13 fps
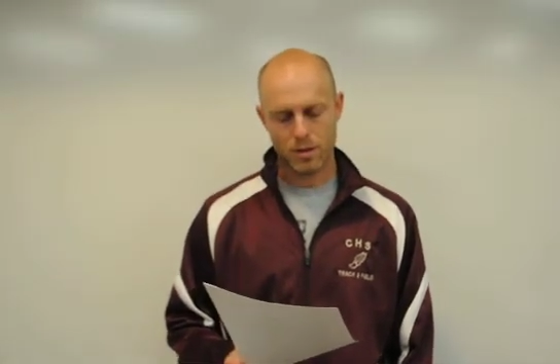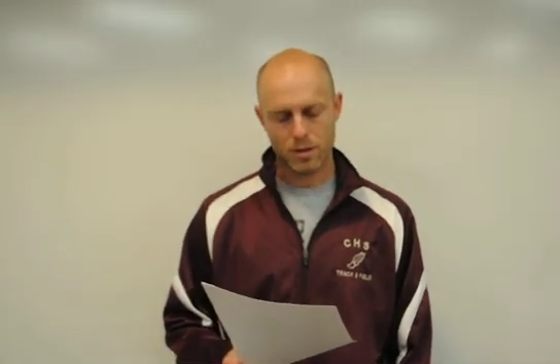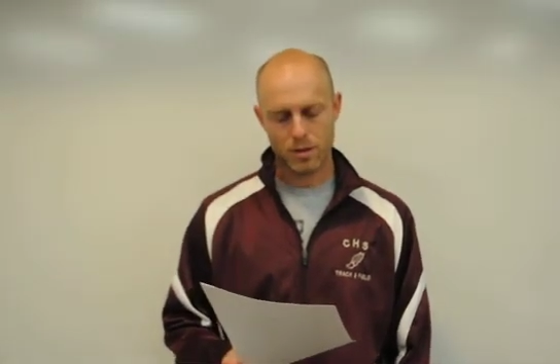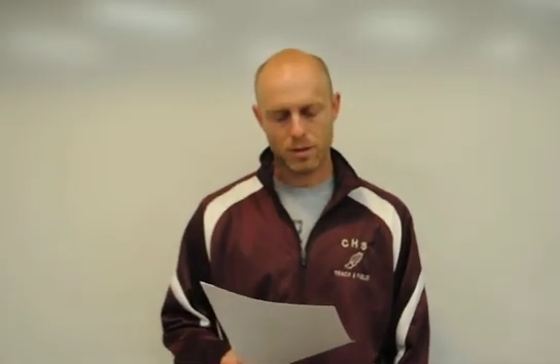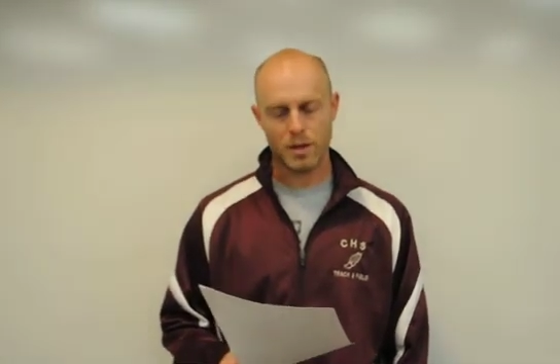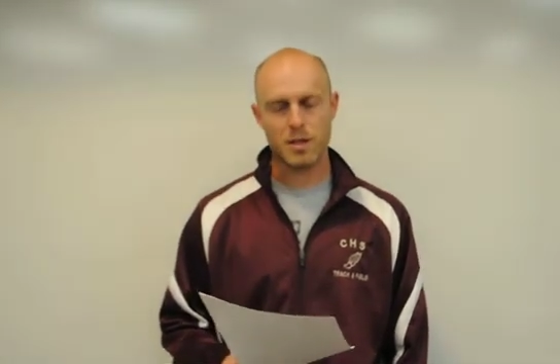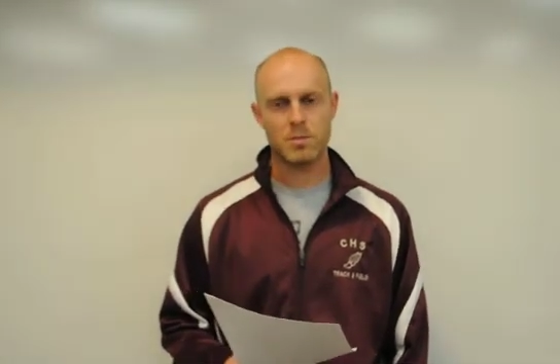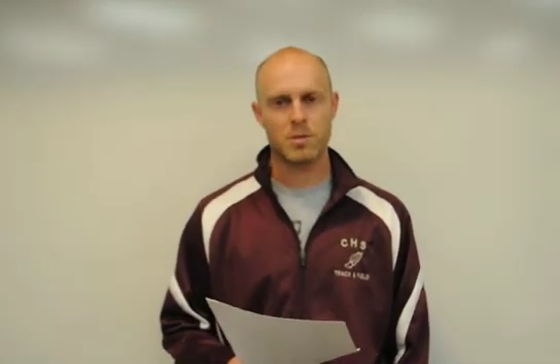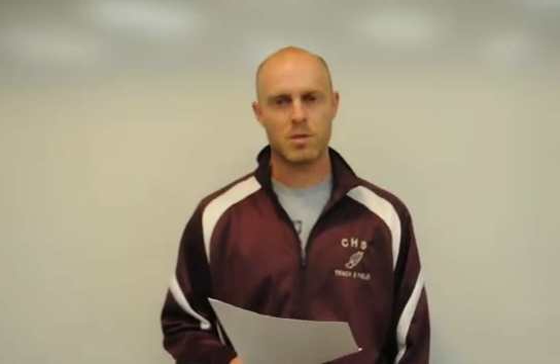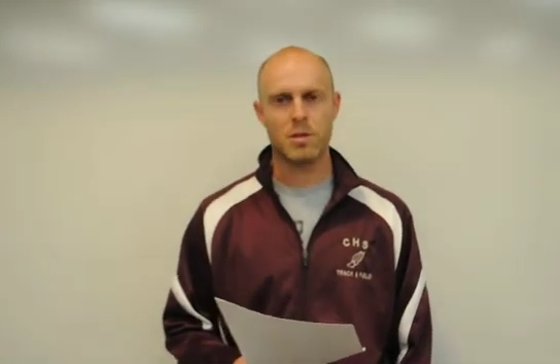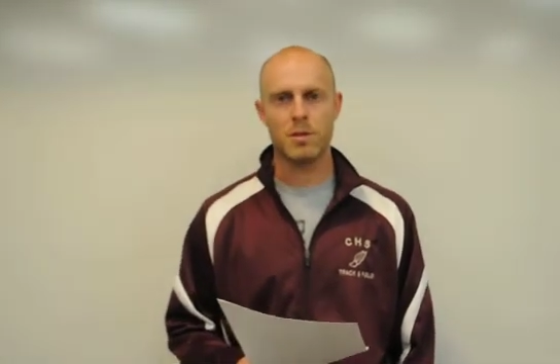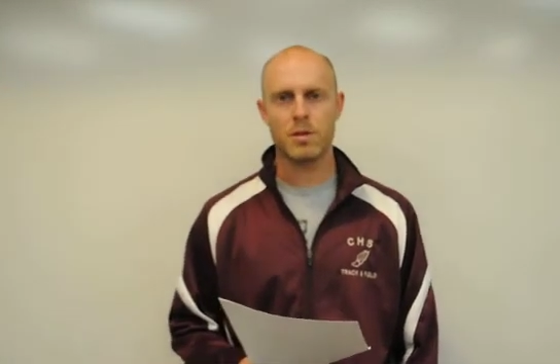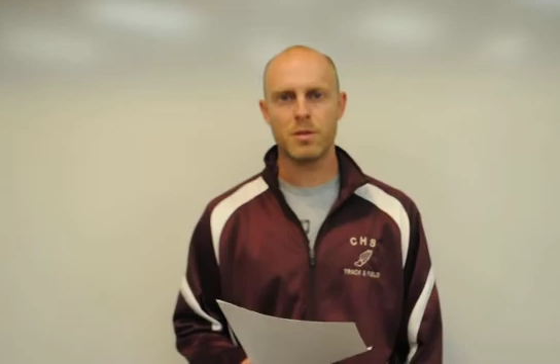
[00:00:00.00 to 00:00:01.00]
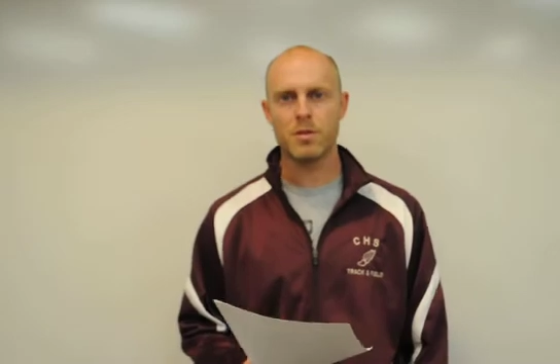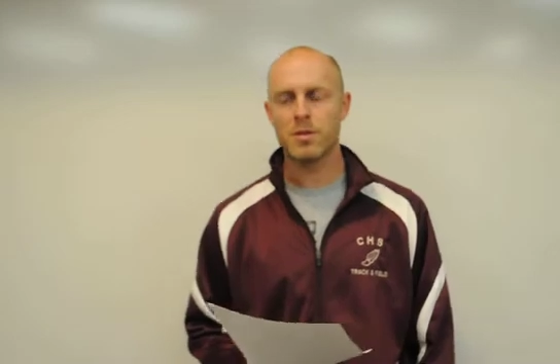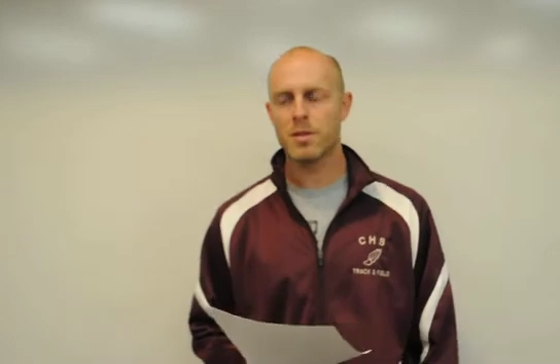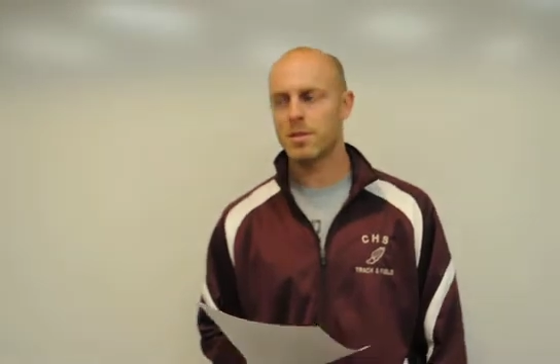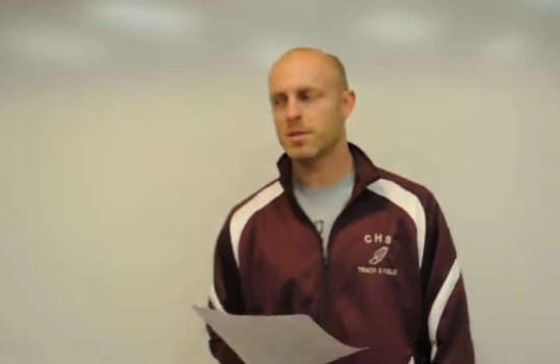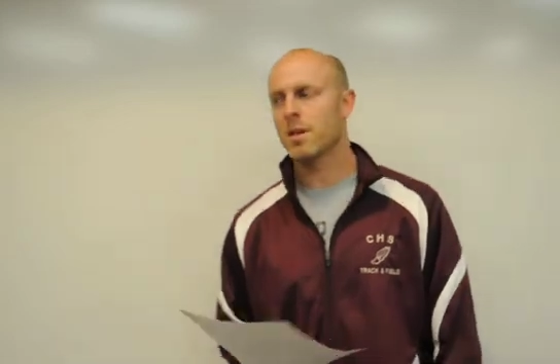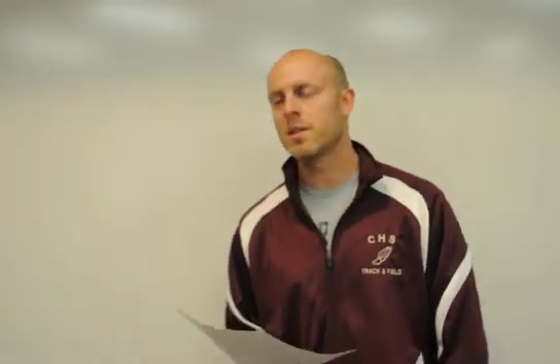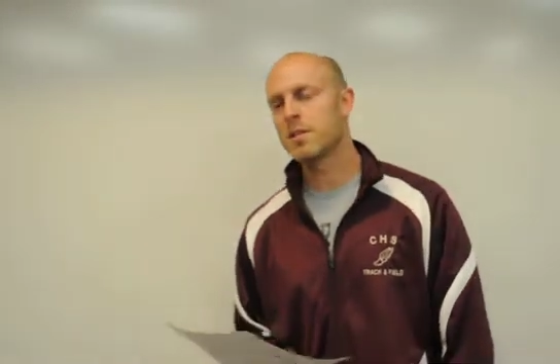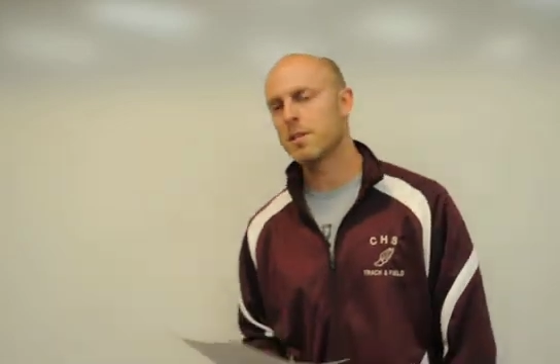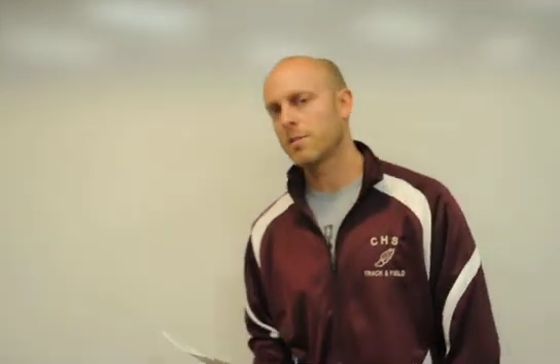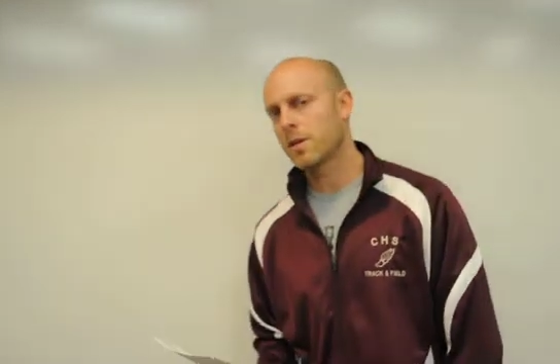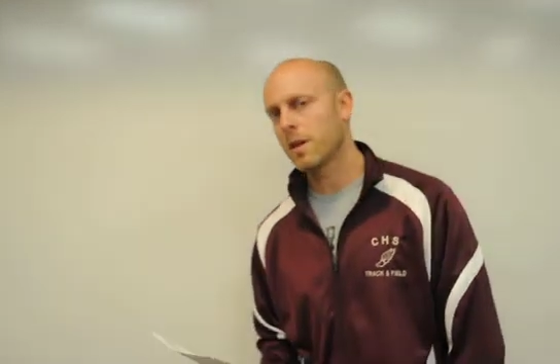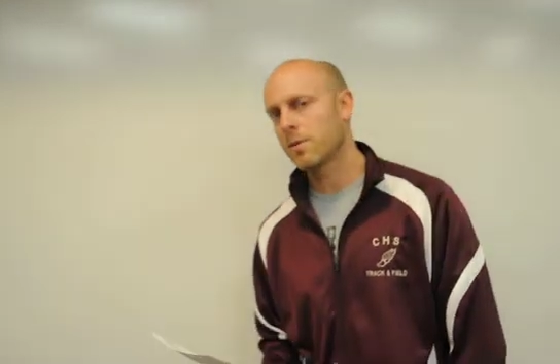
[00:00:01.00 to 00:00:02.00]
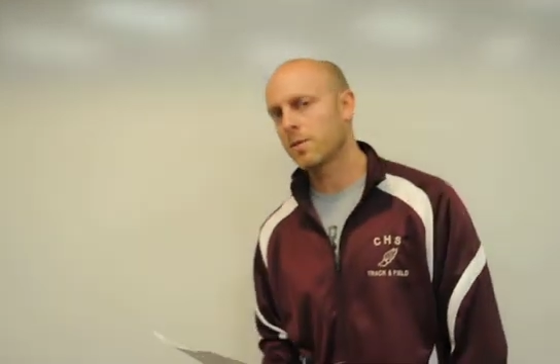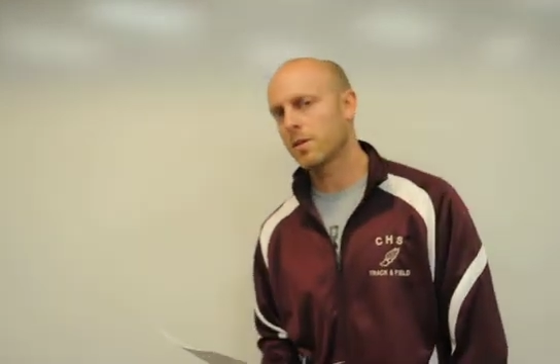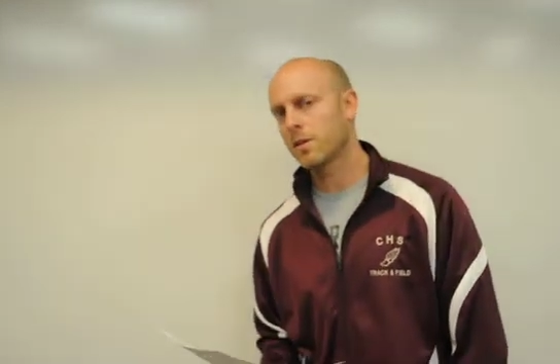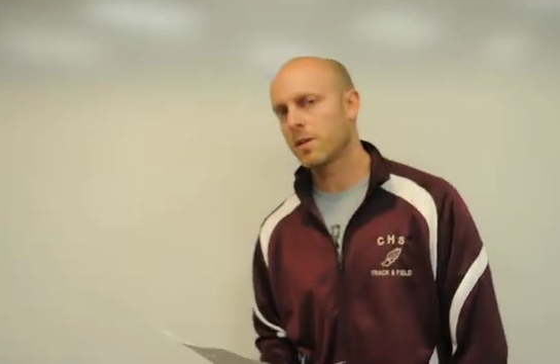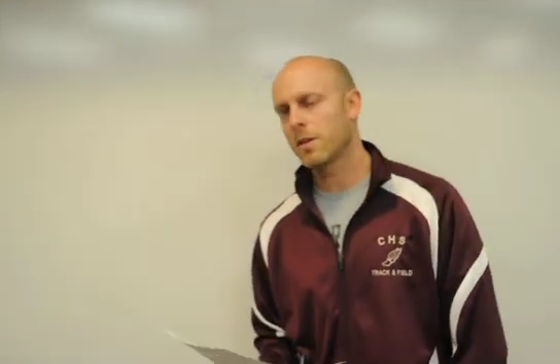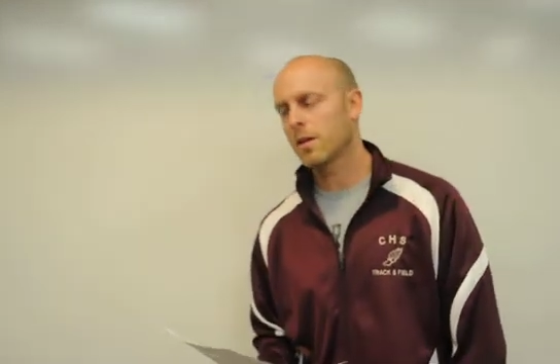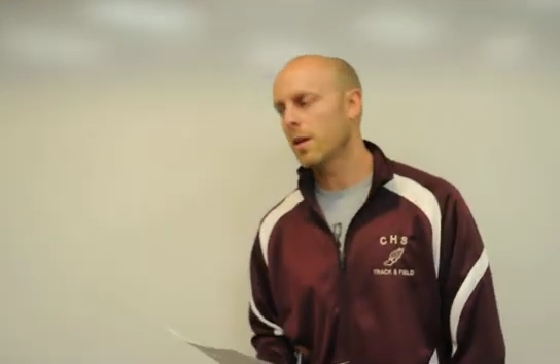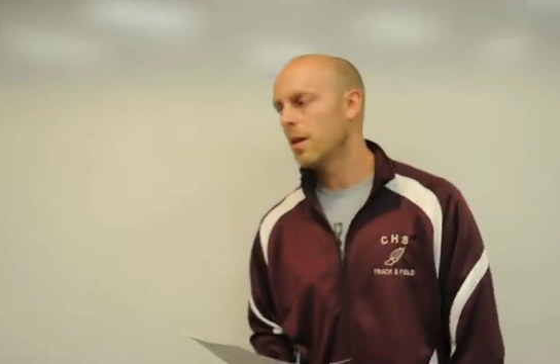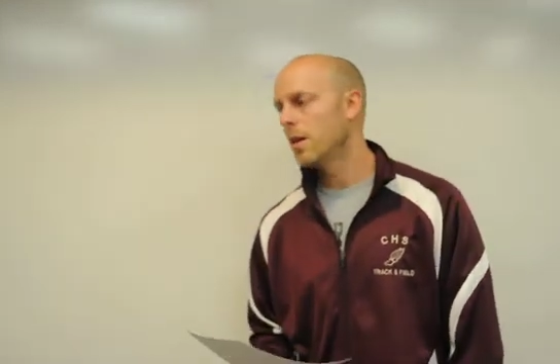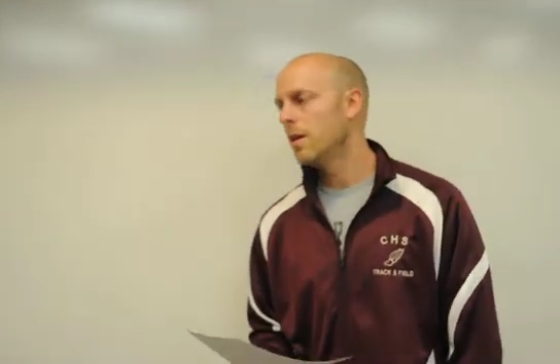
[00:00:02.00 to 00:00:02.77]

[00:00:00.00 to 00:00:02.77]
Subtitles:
Class materials: you need a scientific calculator.